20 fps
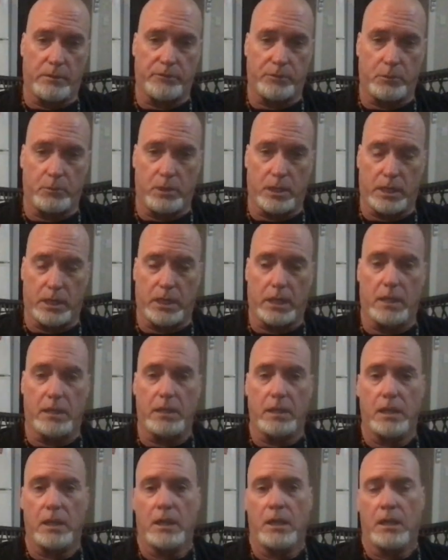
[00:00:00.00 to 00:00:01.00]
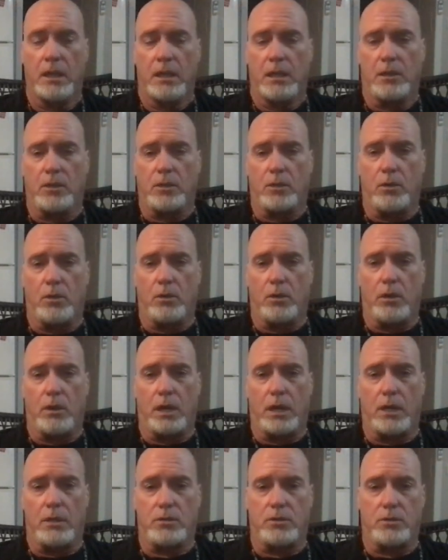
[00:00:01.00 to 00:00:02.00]
if you want to get your
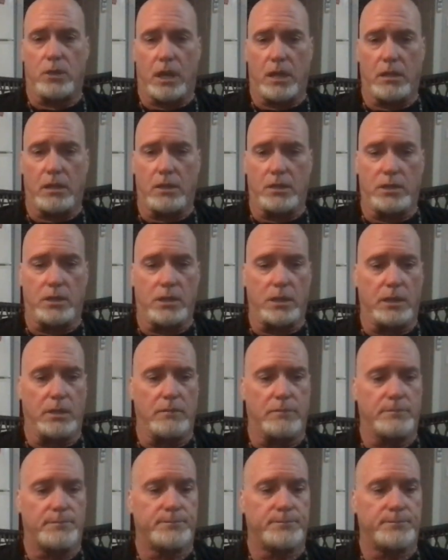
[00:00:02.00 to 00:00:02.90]
astrology